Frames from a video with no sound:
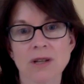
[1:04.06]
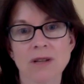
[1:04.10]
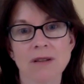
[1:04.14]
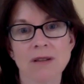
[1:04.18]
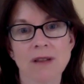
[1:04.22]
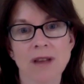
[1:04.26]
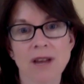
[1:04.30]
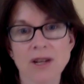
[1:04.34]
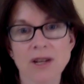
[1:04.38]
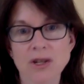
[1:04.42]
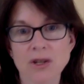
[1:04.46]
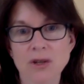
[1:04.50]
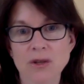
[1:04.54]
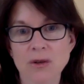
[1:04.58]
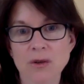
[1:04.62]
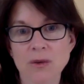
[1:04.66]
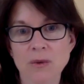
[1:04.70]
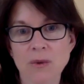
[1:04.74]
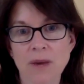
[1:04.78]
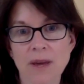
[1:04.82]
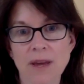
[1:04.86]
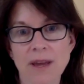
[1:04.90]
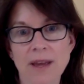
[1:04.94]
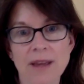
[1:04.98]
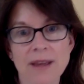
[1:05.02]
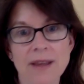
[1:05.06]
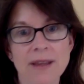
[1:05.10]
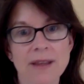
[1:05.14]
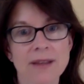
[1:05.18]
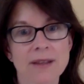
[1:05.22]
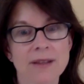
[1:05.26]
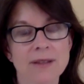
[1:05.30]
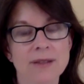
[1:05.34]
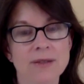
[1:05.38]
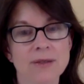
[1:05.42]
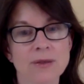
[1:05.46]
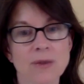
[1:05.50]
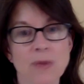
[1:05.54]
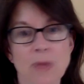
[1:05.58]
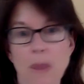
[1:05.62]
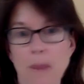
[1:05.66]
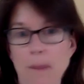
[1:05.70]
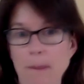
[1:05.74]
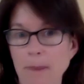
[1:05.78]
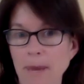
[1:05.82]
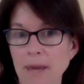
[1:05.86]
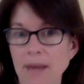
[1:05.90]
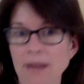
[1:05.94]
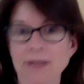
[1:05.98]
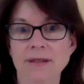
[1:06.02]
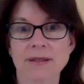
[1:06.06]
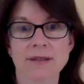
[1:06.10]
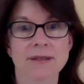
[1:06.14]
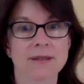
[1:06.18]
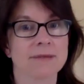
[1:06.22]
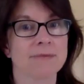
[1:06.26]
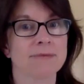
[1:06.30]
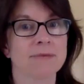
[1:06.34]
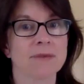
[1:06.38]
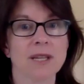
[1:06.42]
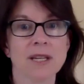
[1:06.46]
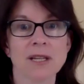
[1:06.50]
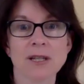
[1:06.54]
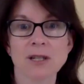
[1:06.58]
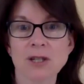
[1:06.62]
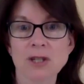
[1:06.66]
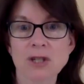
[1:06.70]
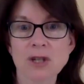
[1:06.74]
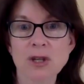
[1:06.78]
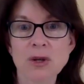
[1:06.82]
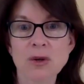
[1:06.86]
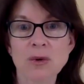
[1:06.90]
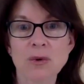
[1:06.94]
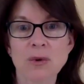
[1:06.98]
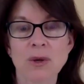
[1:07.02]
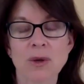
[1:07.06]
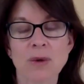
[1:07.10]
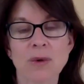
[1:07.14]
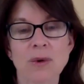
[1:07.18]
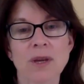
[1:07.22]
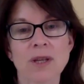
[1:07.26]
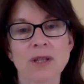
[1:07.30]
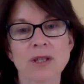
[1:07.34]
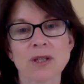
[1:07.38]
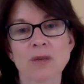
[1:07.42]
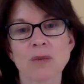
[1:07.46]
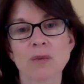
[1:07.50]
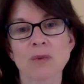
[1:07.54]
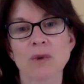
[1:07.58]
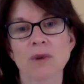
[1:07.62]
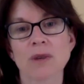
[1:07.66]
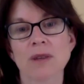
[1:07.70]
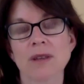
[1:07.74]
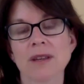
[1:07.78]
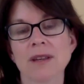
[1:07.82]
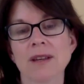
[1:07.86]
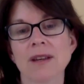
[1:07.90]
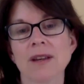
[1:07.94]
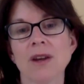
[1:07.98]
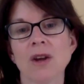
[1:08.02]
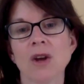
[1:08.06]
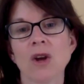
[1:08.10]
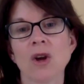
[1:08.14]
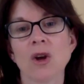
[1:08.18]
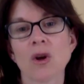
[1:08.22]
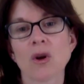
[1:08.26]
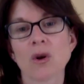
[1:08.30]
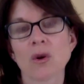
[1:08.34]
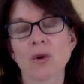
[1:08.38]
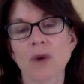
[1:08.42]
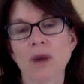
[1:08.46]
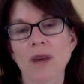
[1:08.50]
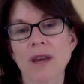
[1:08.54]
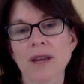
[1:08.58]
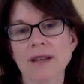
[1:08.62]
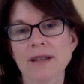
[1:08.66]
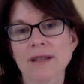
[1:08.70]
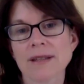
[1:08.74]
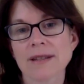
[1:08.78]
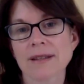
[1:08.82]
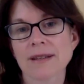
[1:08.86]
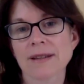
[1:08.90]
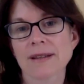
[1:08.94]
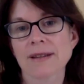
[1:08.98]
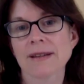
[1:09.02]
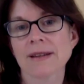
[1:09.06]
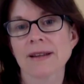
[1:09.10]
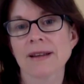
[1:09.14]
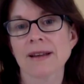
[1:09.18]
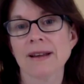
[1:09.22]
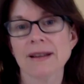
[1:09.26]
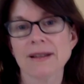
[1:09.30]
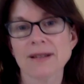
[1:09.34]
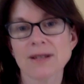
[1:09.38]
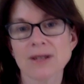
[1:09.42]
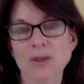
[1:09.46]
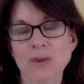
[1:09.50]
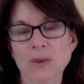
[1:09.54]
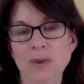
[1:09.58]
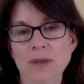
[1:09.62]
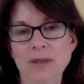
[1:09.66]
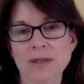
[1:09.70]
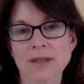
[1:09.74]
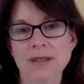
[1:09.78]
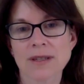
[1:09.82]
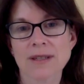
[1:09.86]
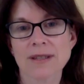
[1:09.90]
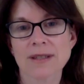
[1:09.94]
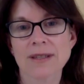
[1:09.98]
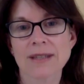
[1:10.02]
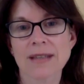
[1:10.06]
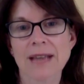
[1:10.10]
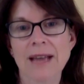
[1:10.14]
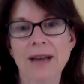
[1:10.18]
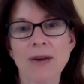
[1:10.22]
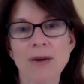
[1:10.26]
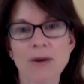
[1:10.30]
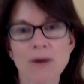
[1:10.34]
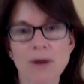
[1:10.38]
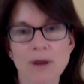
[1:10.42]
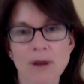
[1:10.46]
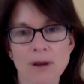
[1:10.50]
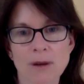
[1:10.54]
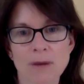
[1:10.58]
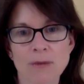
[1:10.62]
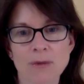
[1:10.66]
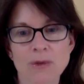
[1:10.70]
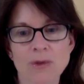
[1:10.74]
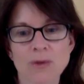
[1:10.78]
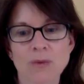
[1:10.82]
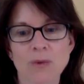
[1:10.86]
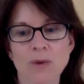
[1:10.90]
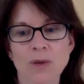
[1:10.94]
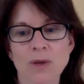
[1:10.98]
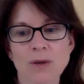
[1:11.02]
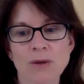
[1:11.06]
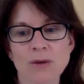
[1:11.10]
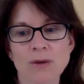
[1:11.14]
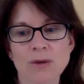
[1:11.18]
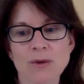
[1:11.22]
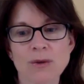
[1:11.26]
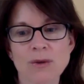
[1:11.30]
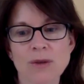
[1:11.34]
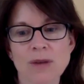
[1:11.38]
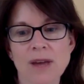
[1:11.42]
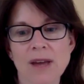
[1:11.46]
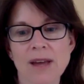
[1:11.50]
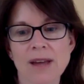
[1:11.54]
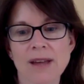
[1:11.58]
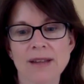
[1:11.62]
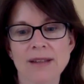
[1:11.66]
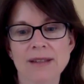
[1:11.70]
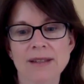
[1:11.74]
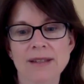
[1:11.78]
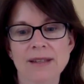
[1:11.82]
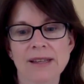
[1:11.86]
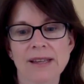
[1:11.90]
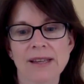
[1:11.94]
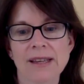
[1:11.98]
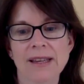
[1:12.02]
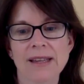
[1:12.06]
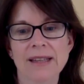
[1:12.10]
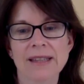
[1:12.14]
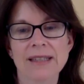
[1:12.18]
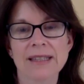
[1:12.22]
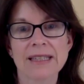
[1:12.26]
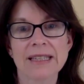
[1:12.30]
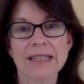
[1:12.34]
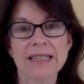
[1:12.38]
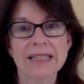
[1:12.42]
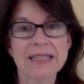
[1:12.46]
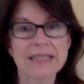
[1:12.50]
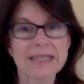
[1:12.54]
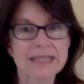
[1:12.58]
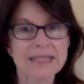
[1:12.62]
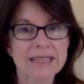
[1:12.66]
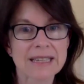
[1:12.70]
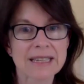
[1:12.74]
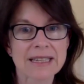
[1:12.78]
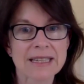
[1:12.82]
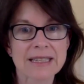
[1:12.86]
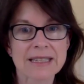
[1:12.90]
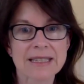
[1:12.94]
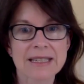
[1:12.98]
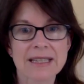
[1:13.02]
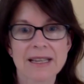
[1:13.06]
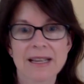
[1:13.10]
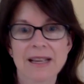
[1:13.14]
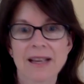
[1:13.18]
logical way is the best thing to do. You get some really great consequences, outcomes when you do that. And instinct,